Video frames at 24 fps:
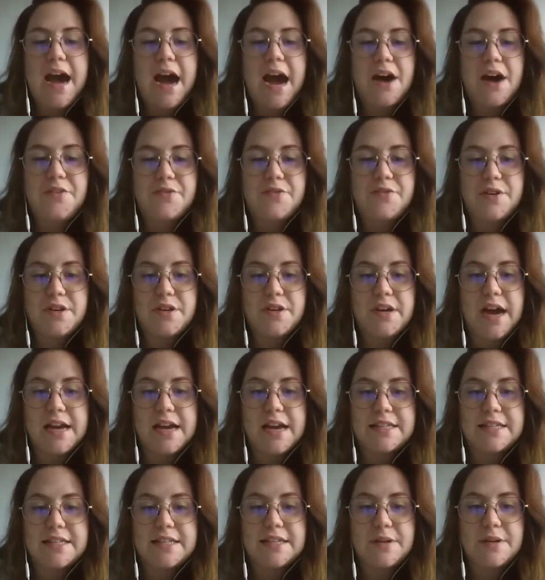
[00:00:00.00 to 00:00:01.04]

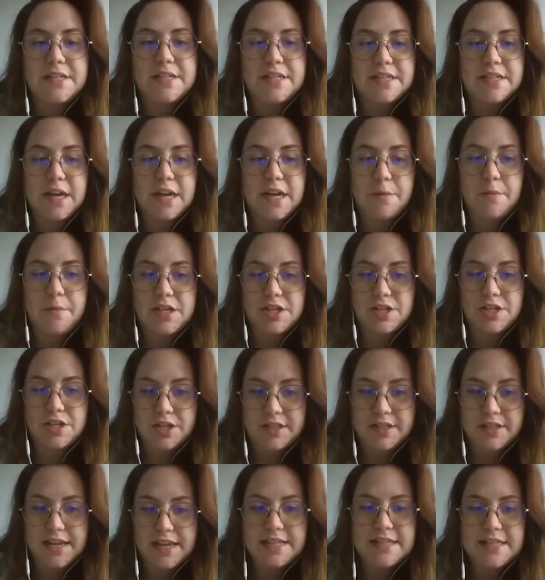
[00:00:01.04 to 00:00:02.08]
After accelerated
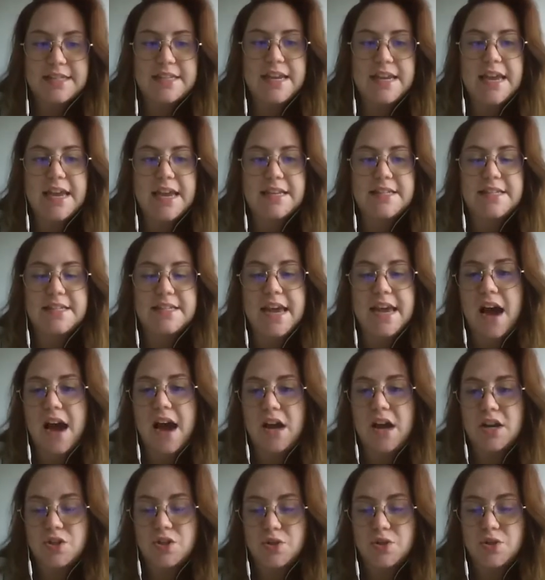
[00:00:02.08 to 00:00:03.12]
carbonation tests,
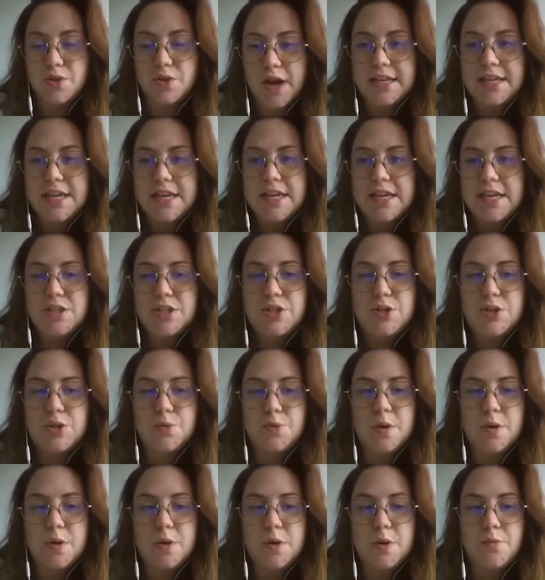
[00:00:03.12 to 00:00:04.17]
RCA are dried
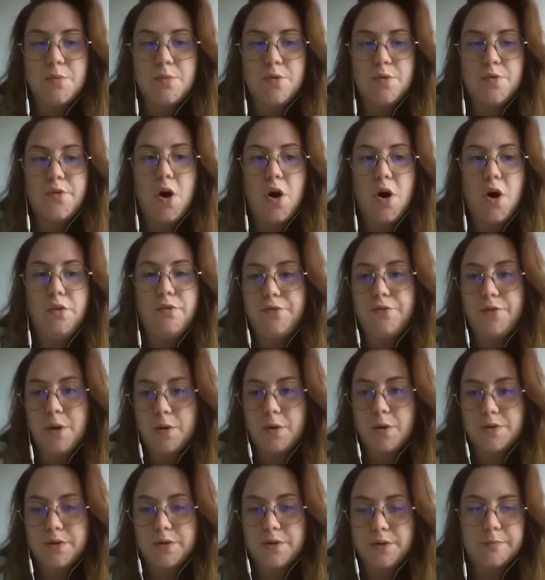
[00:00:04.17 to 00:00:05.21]
to remove all
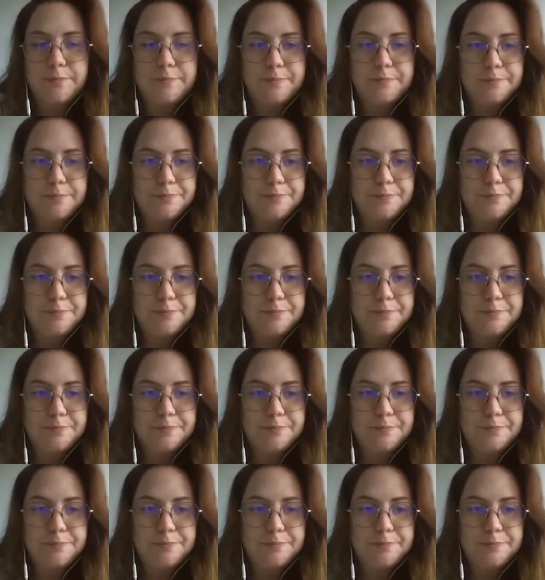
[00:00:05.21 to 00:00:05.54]
free water.